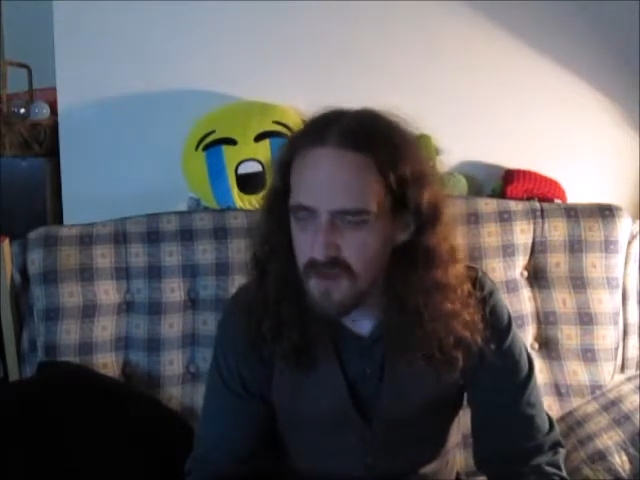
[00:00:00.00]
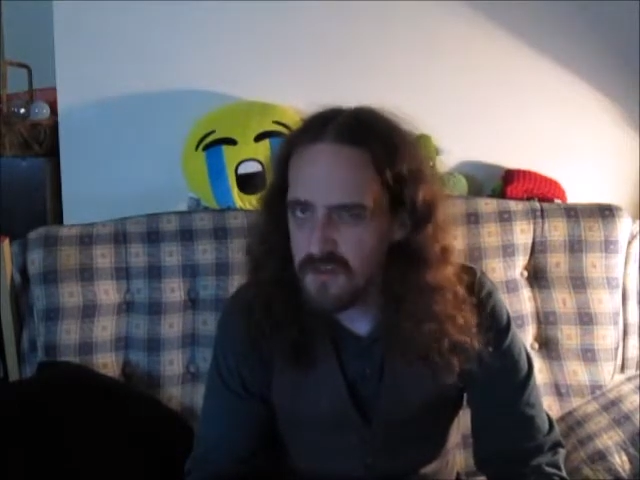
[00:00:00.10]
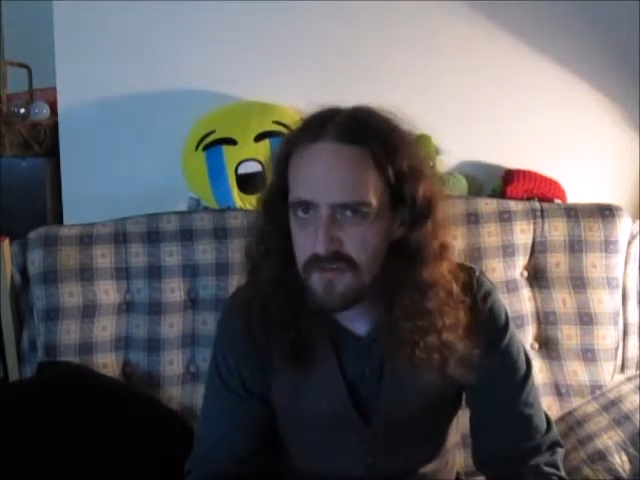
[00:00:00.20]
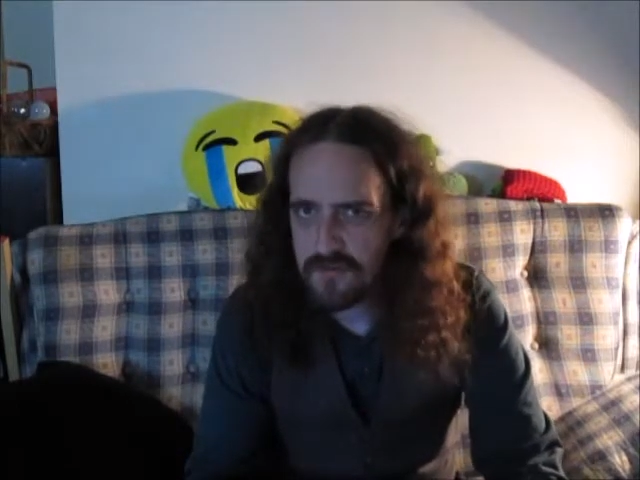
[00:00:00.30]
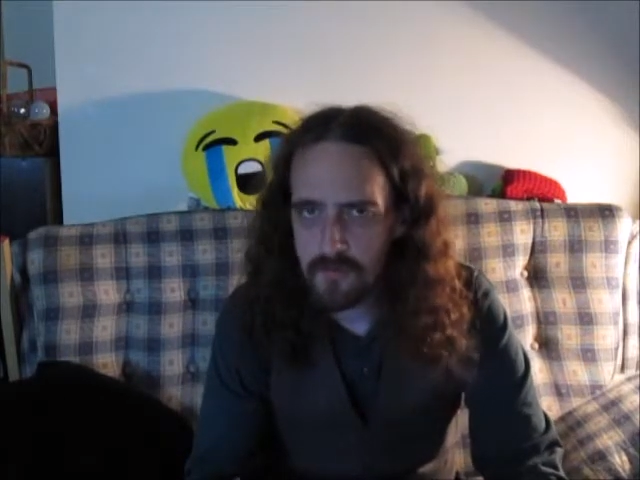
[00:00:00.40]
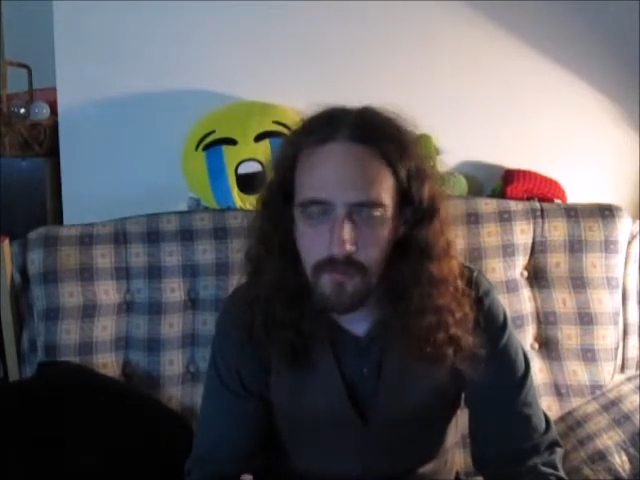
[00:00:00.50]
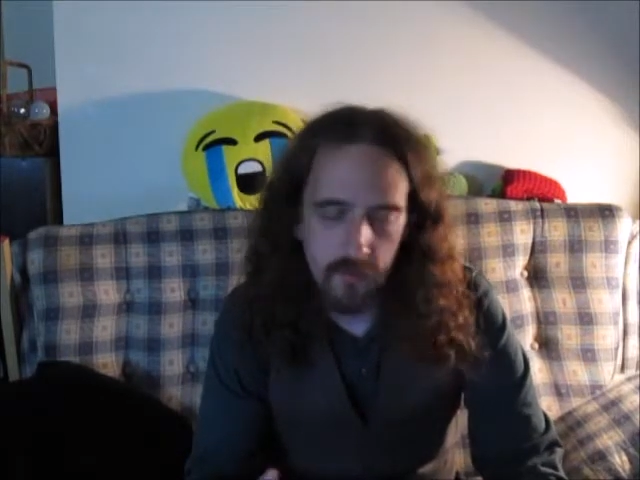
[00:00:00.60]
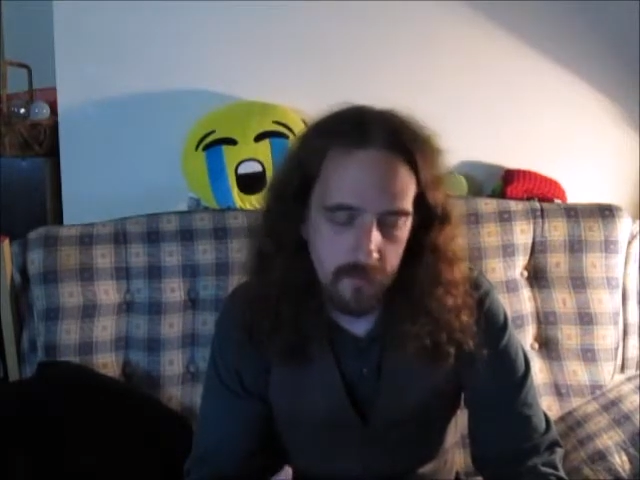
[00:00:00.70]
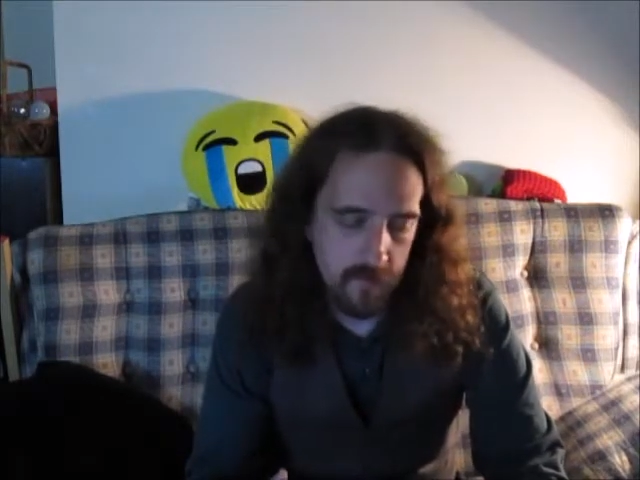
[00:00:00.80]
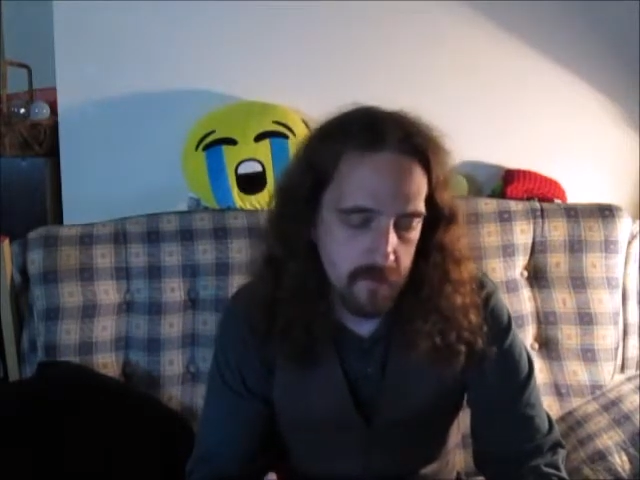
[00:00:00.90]
This
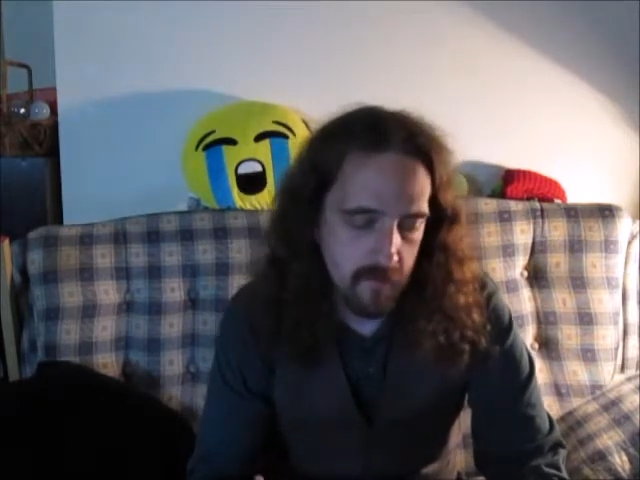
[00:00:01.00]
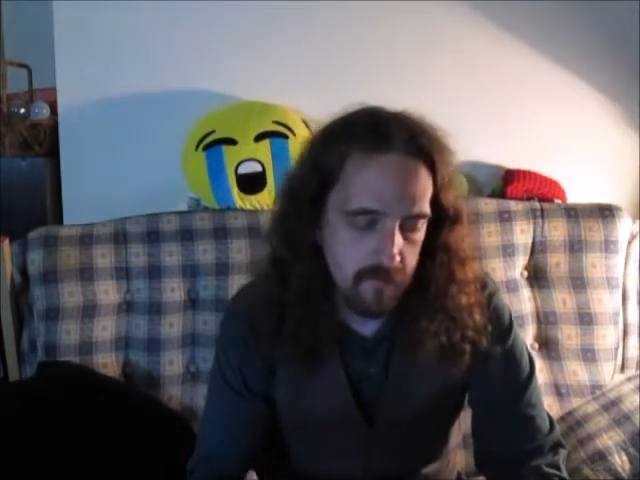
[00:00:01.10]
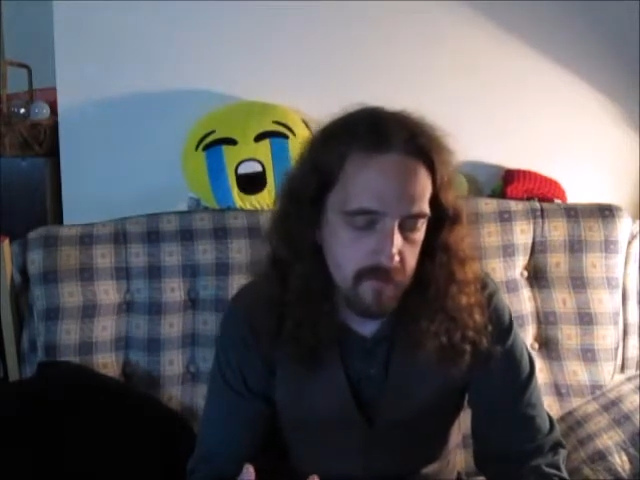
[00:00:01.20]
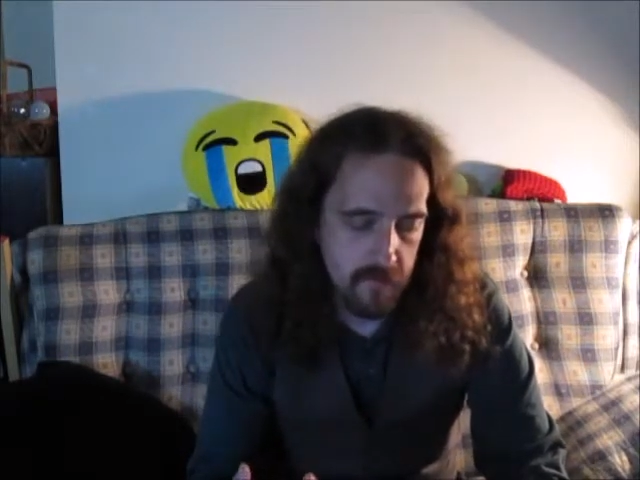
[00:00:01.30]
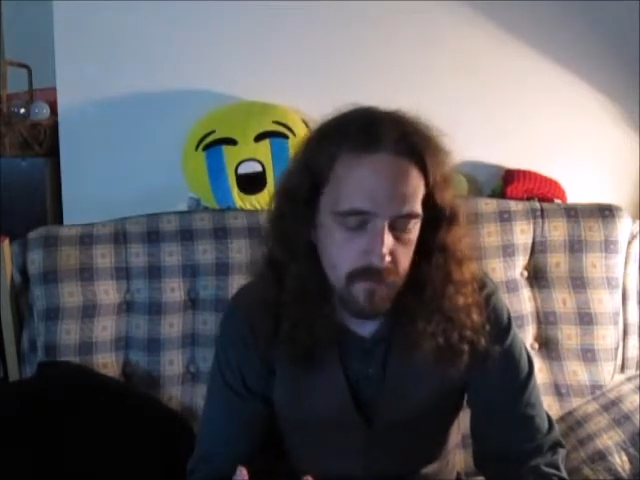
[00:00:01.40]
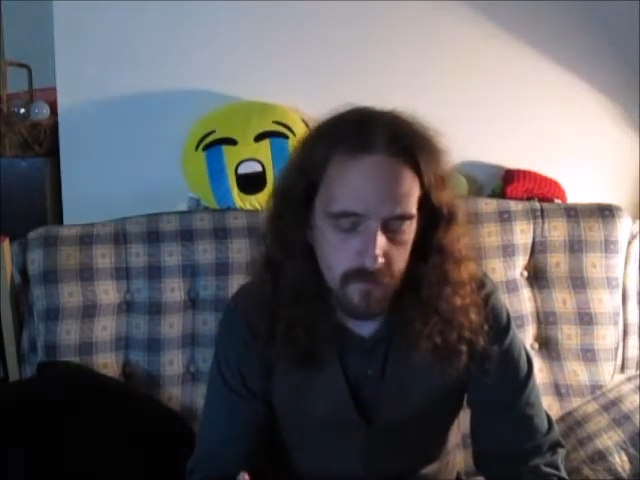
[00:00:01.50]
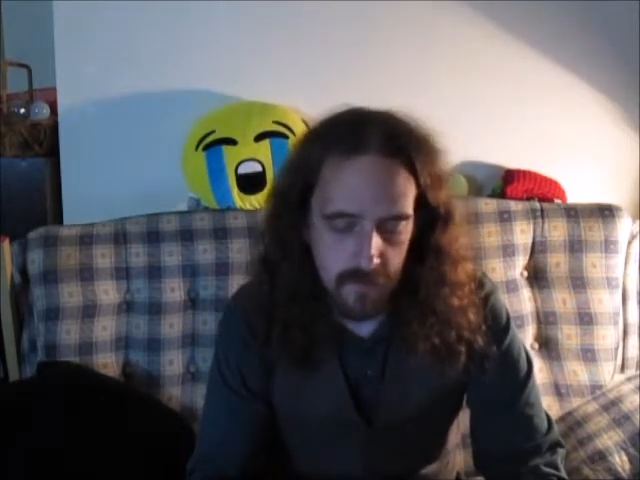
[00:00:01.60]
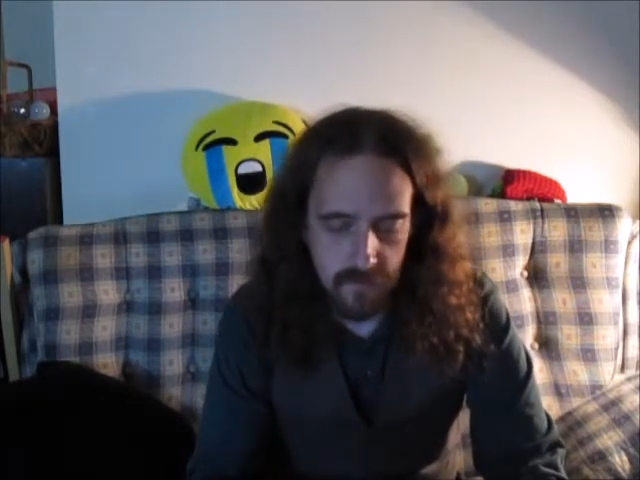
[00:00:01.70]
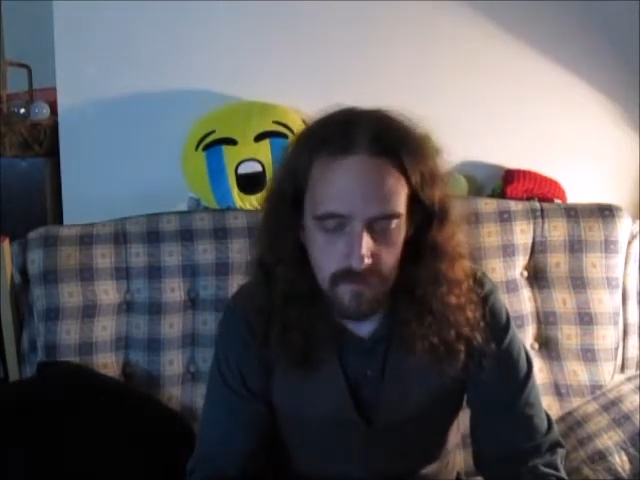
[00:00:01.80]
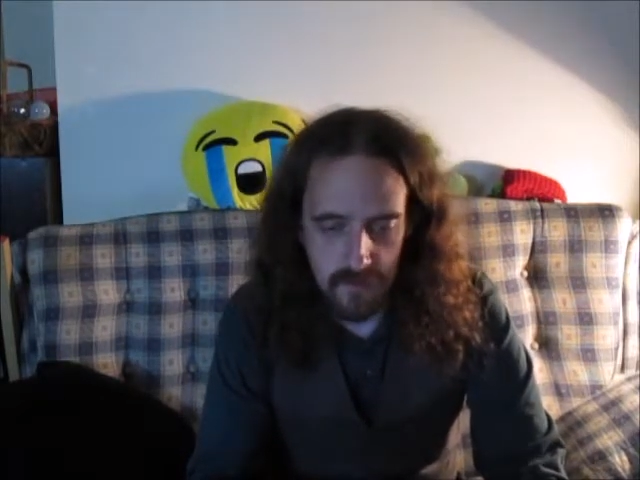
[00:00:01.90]
s'more one, the first one
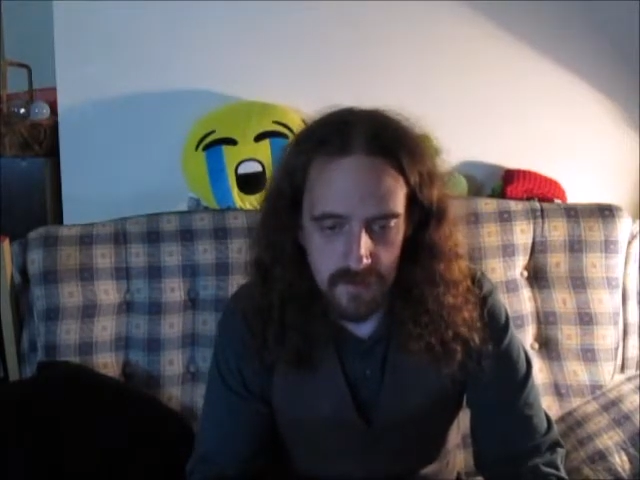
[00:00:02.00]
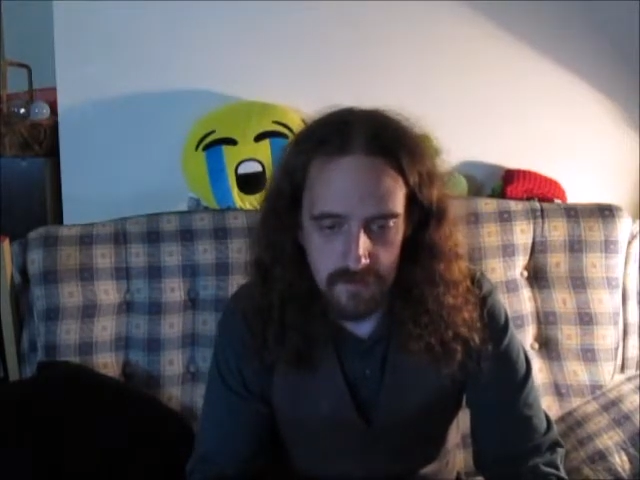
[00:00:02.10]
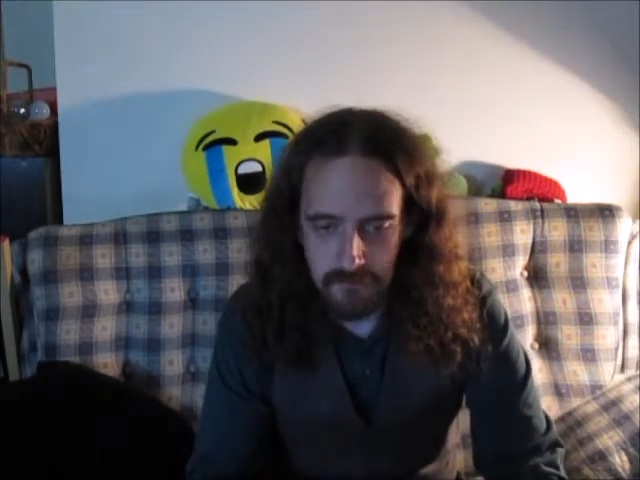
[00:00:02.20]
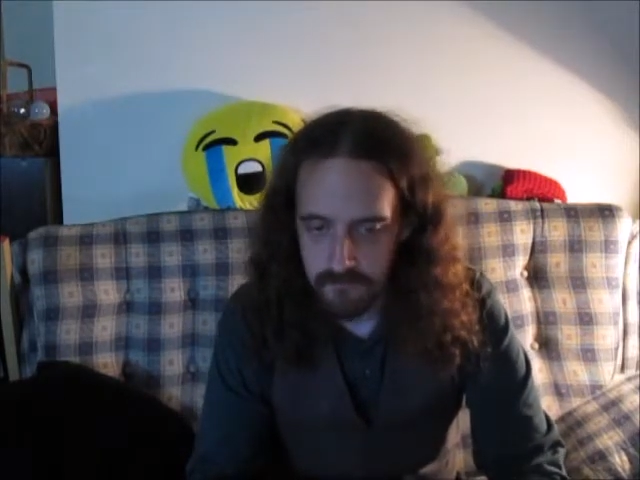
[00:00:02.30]
I tried,